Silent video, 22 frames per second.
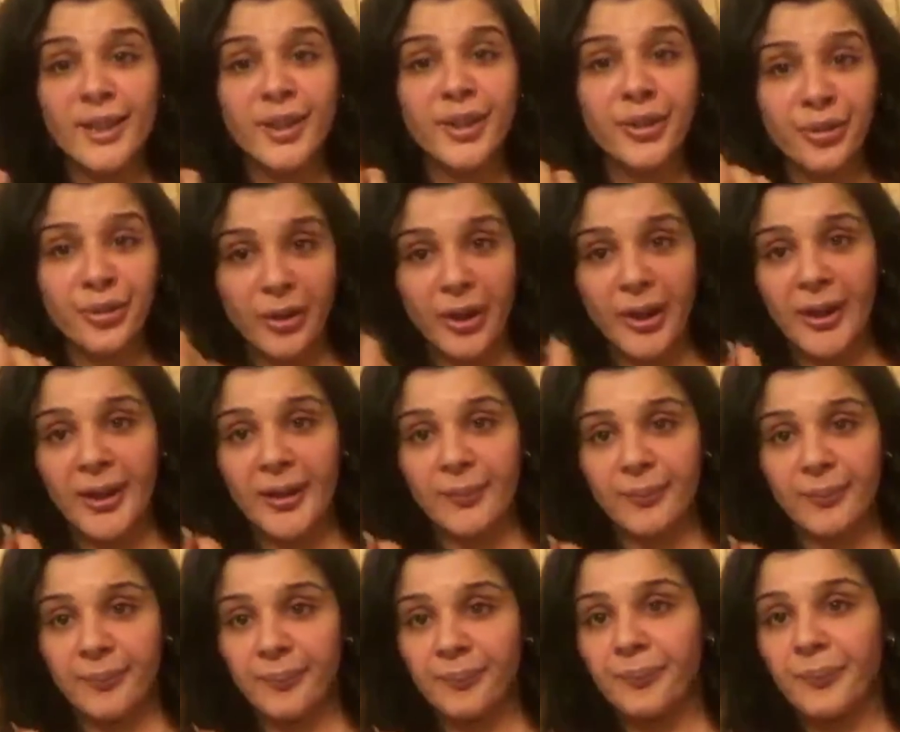It's a
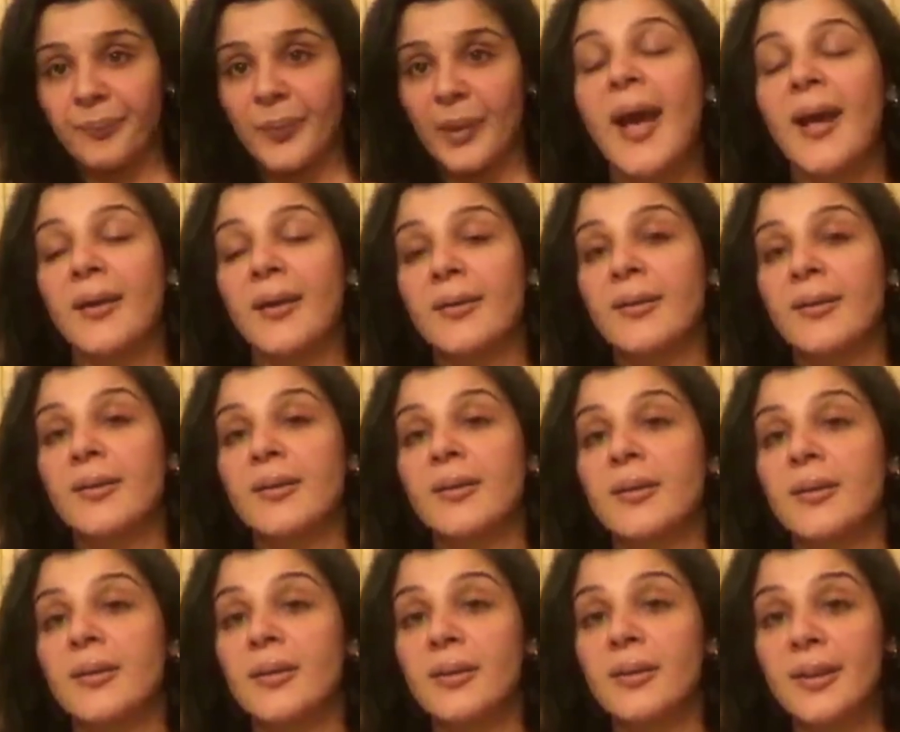grain
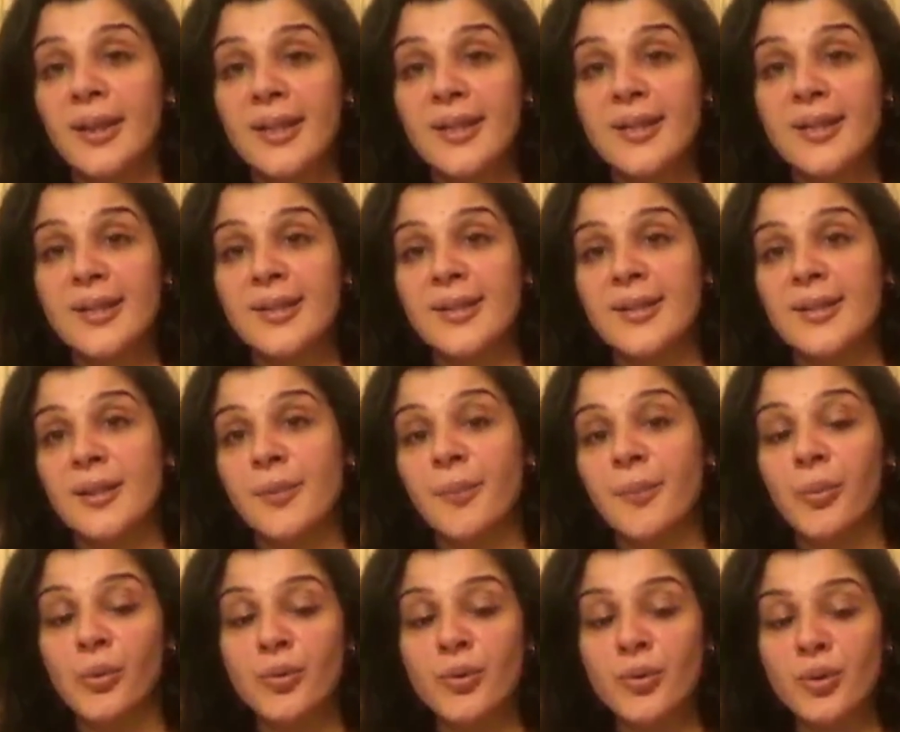and it's
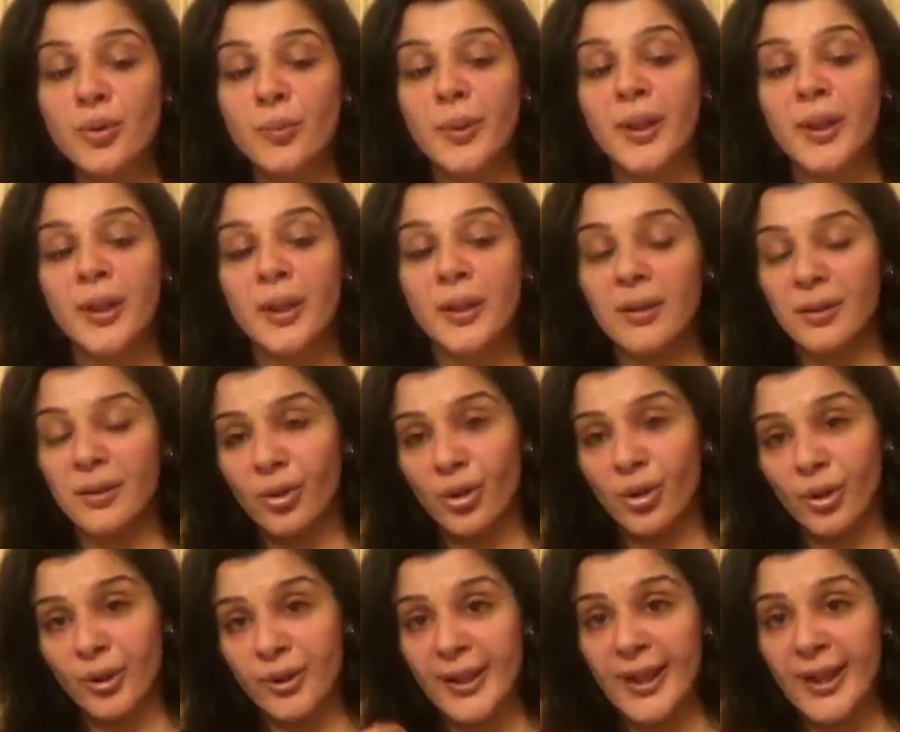supposed to be
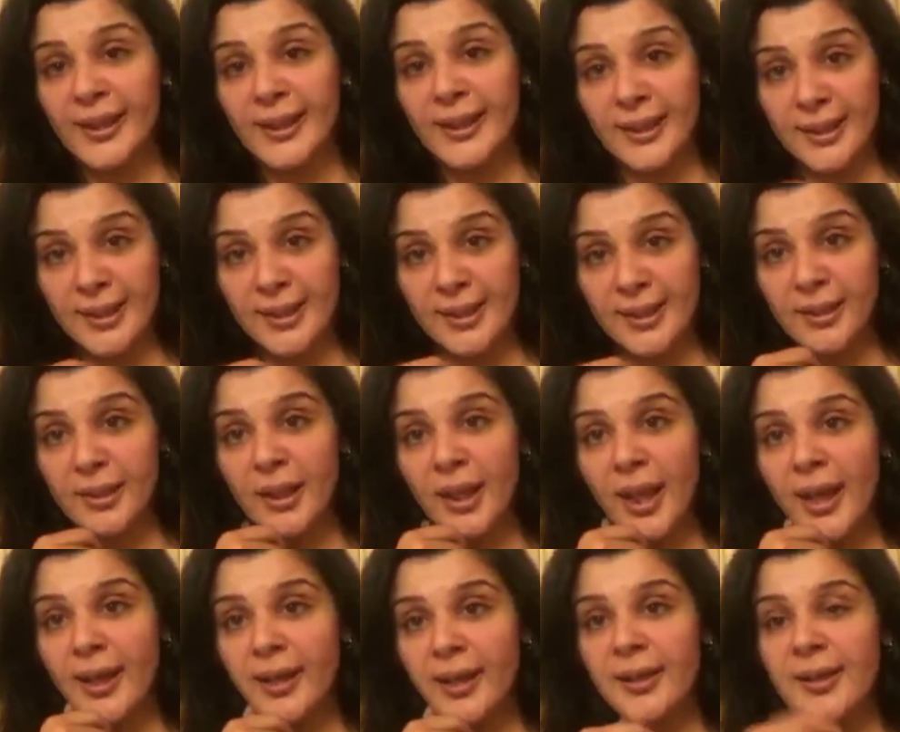cooked and
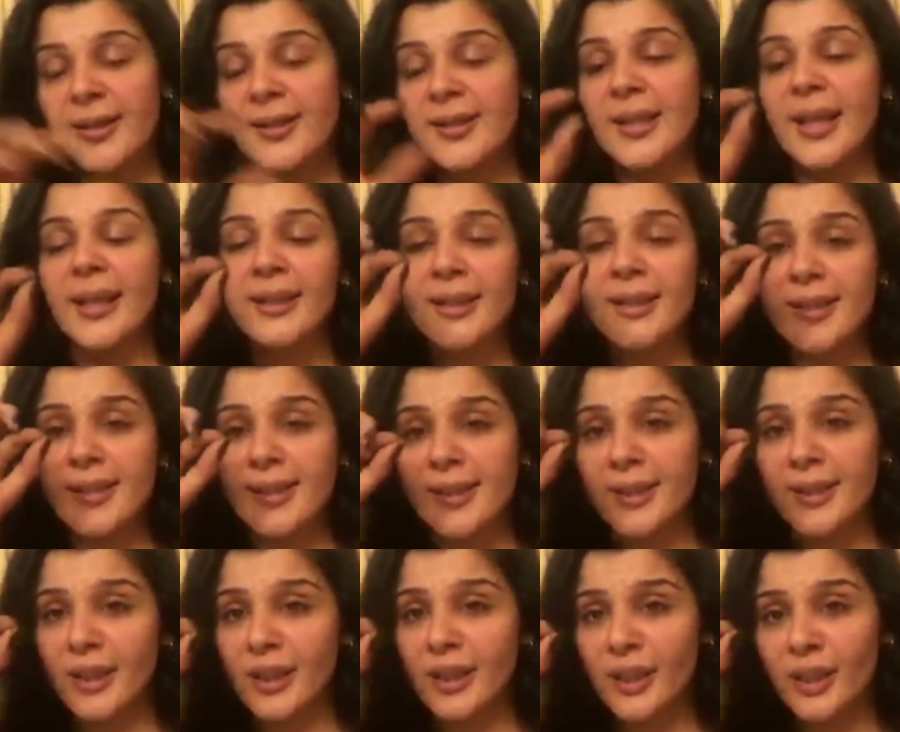eaten. It's like
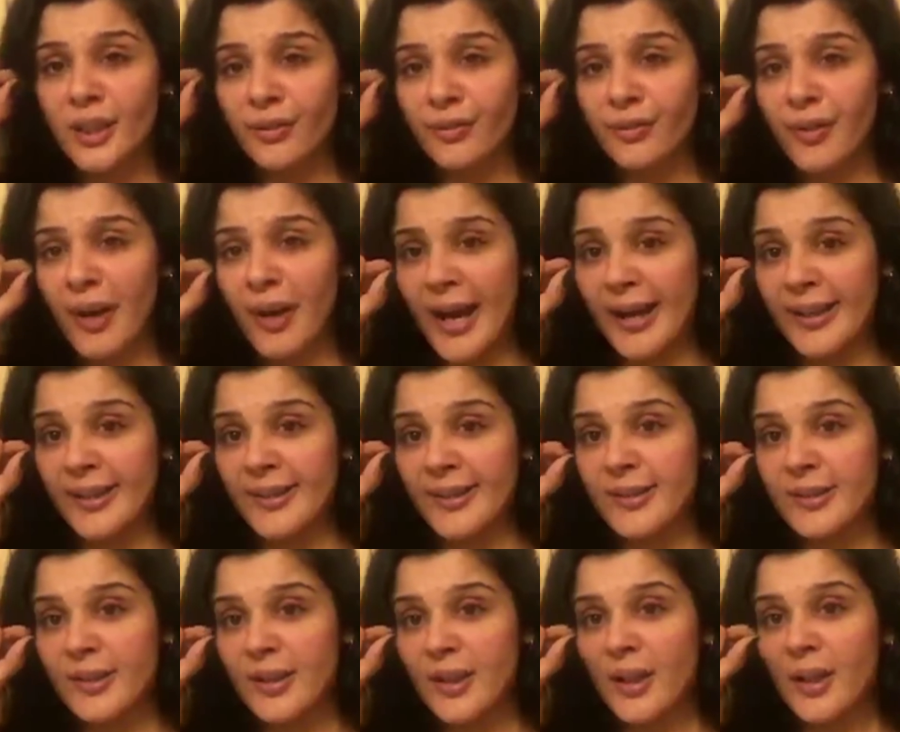these little
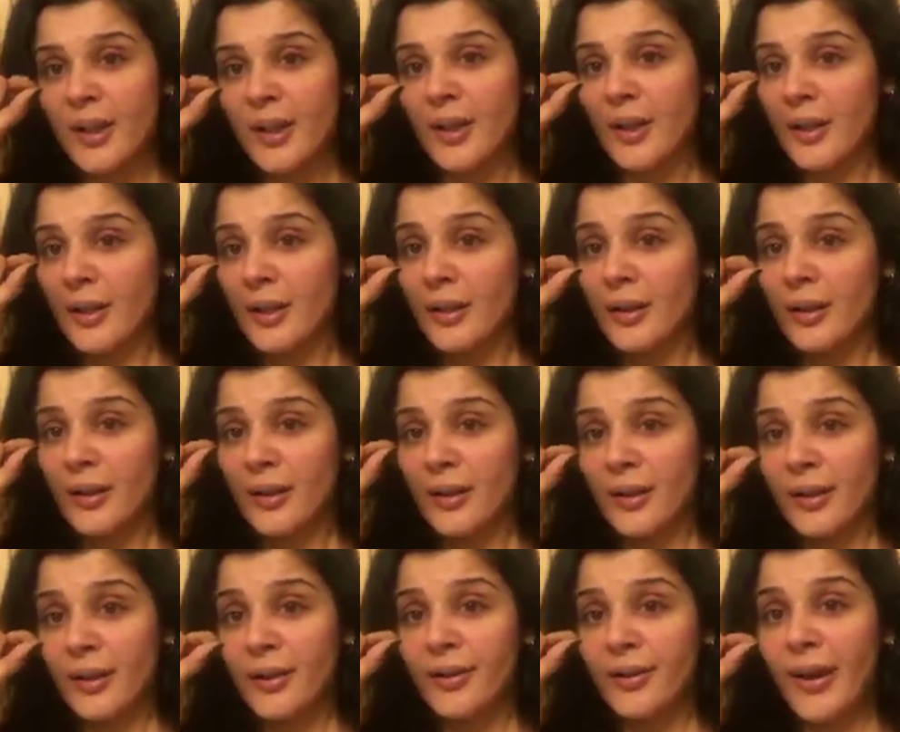
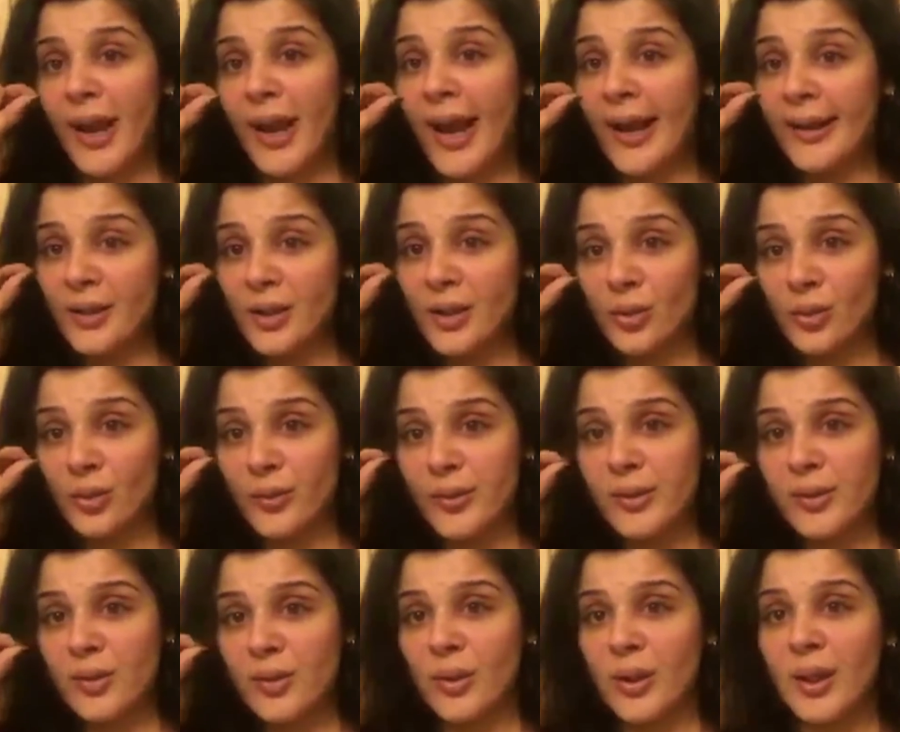white
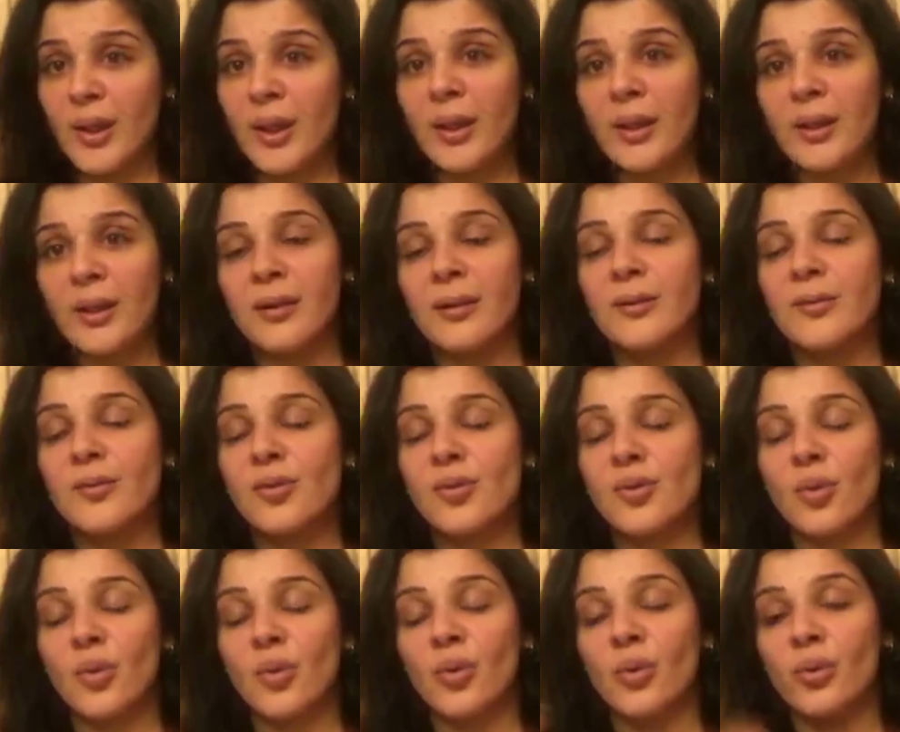granules. Okay,
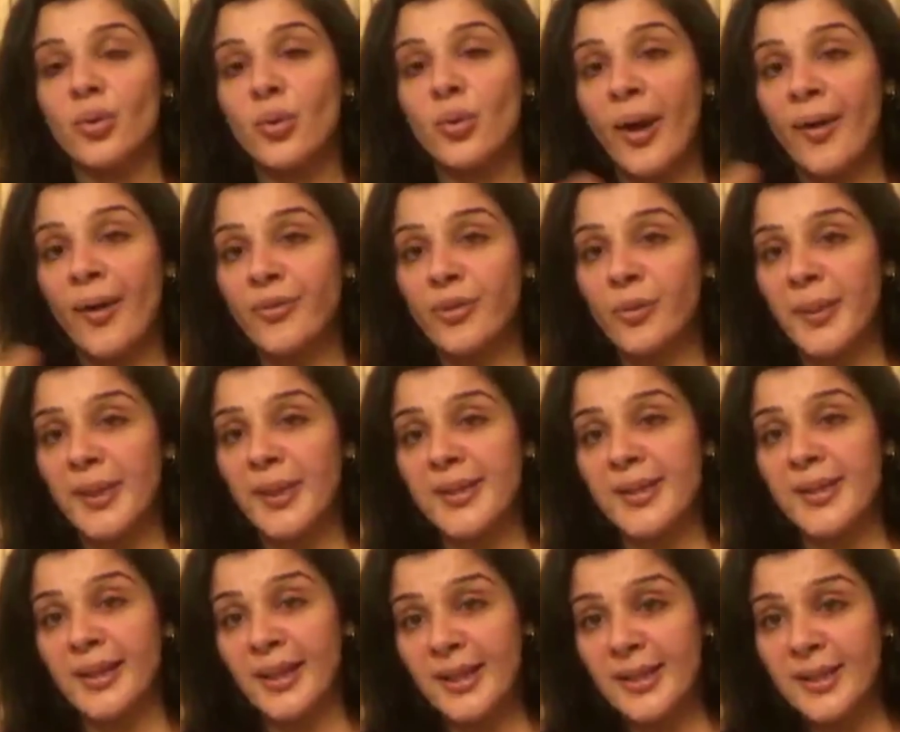so you have to
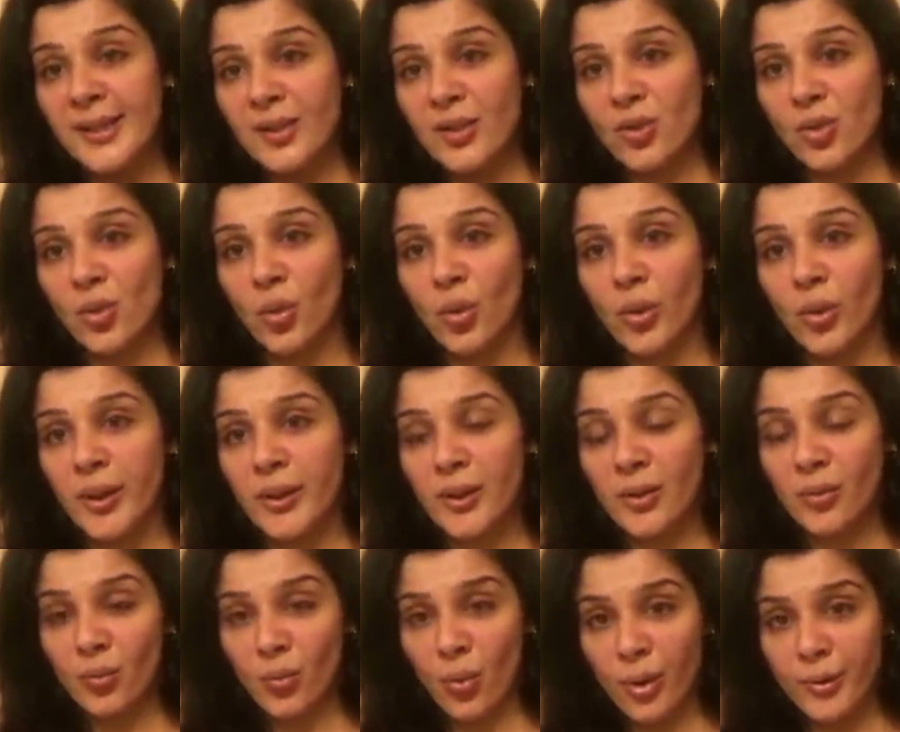basically soak
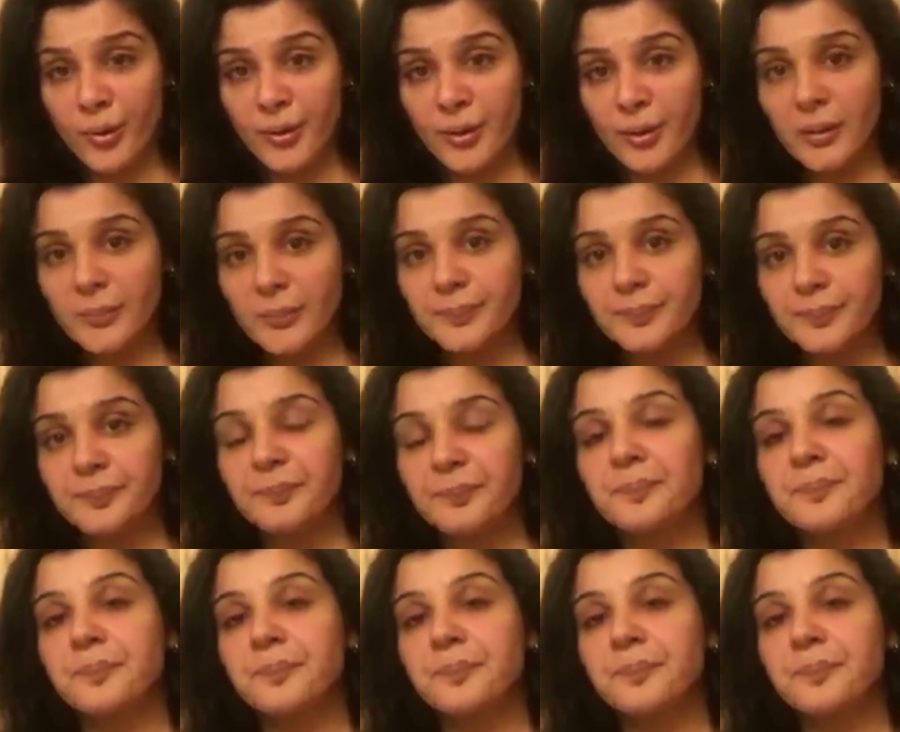it in water